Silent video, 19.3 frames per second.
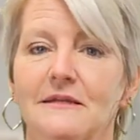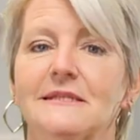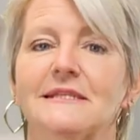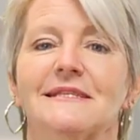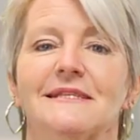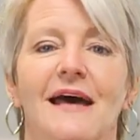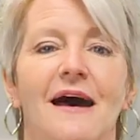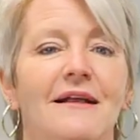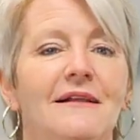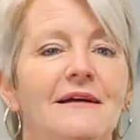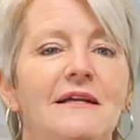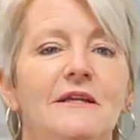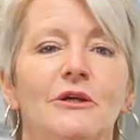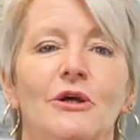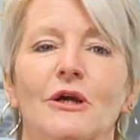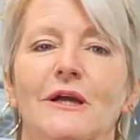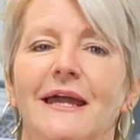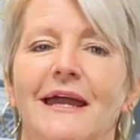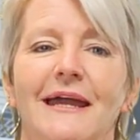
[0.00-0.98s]
Selling
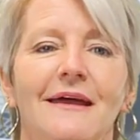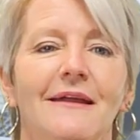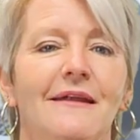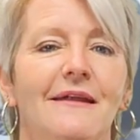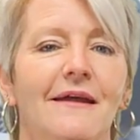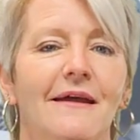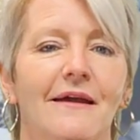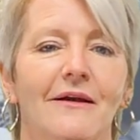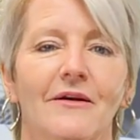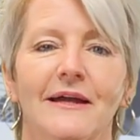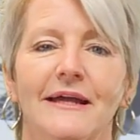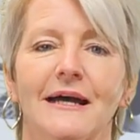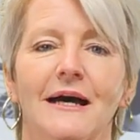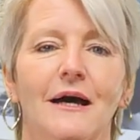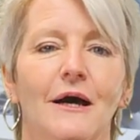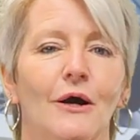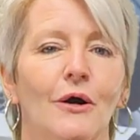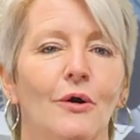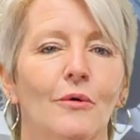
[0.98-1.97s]
your Canton
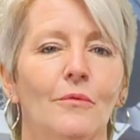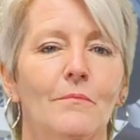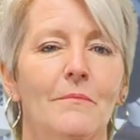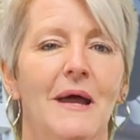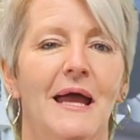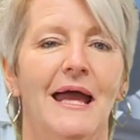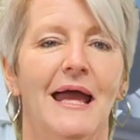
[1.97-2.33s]
area home